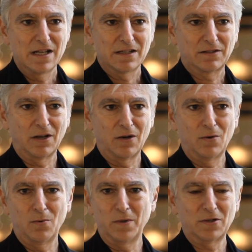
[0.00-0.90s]

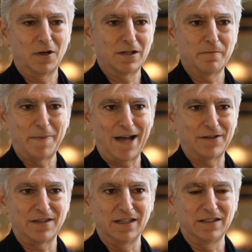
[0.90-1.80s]
So we talk
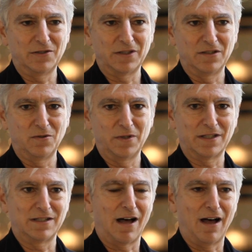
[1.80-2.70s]
about the things you can do
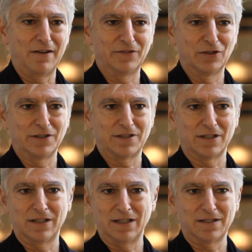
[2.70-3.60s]
as a diver, as
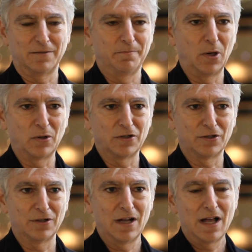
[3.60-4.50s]
a
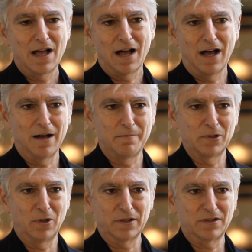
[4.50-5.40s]
boater,
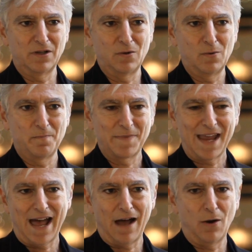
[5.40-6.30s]
but also
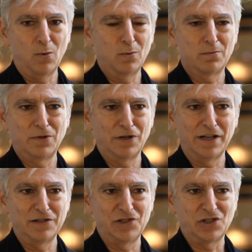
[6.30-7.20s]
how your
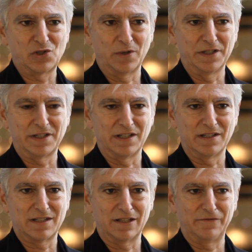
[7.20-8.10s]
energy
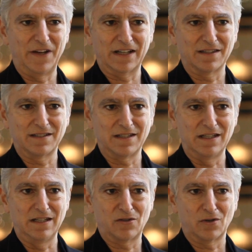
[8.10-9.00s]
choices affect the
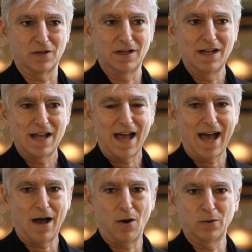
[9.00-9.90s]
seas, or
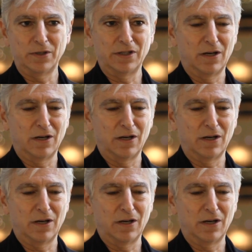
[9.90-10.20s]
how,